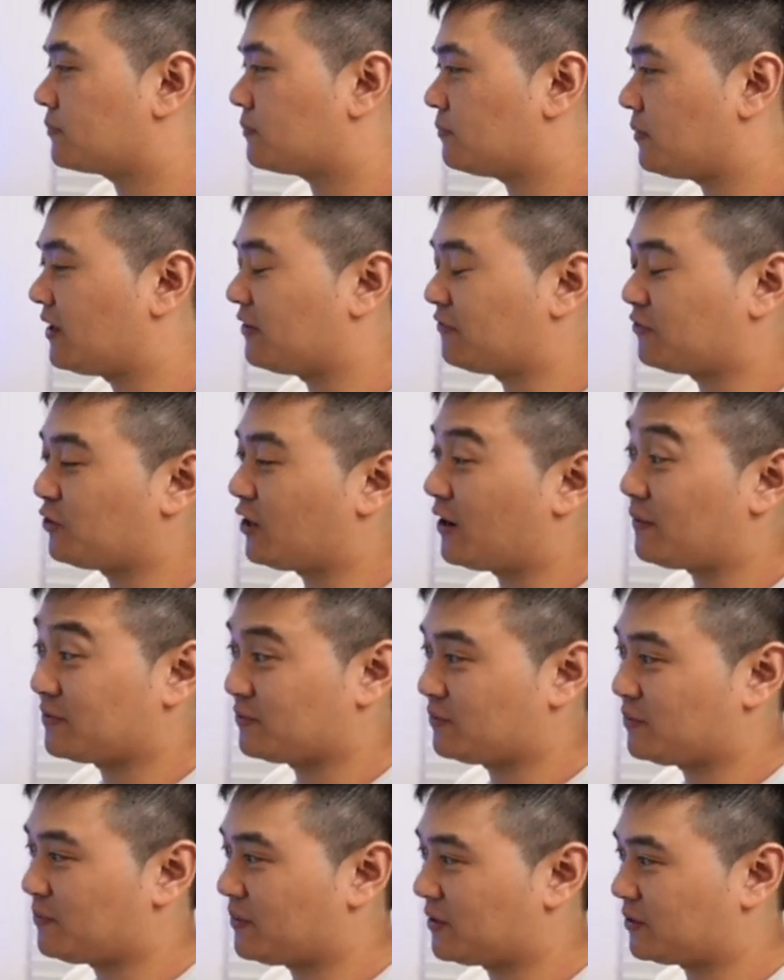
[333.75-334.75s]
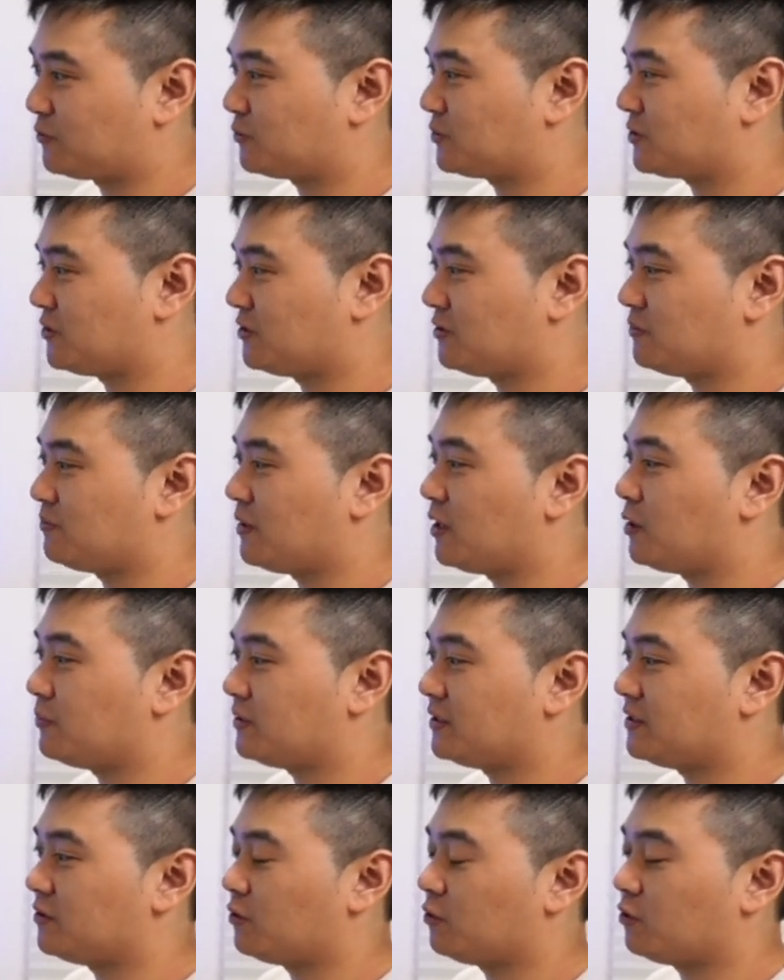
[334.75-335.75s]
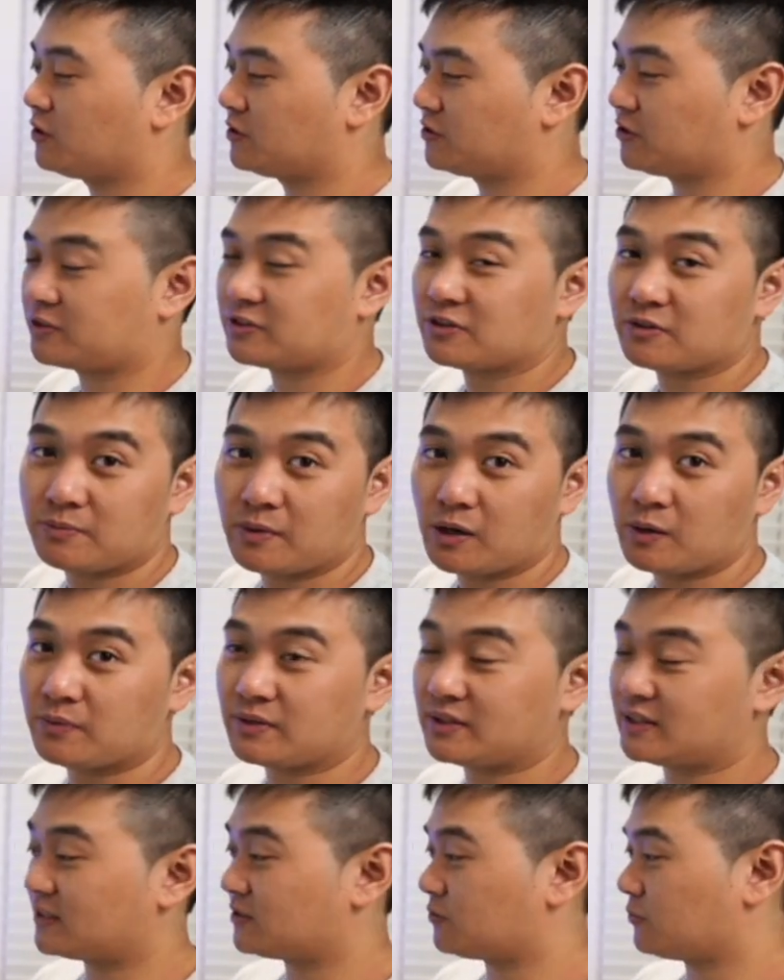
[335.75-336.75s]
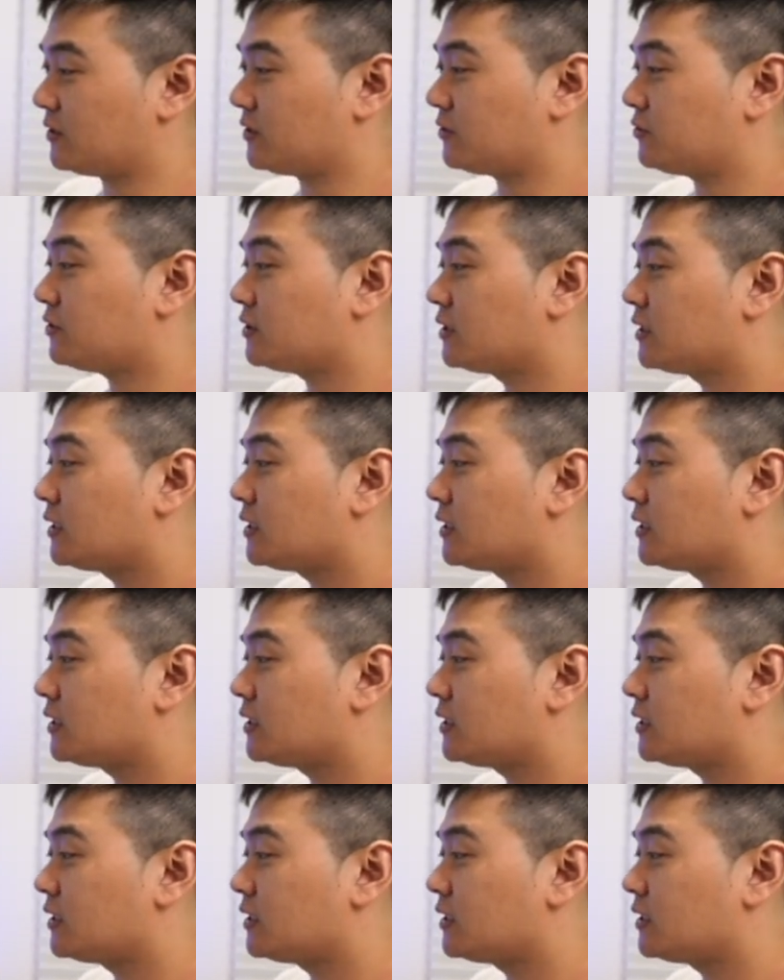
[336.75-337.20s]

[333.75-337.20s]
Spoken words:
if you're having to be a medical student in Melbourne or a doctor in Melbourne. It's really good.